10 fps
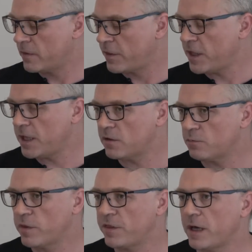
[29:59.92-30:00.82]
the thing
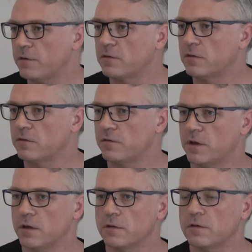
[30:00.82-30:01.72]
is with thousands of
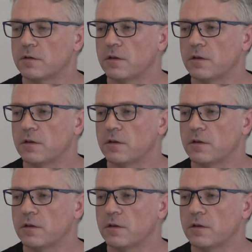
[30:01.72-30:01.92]
years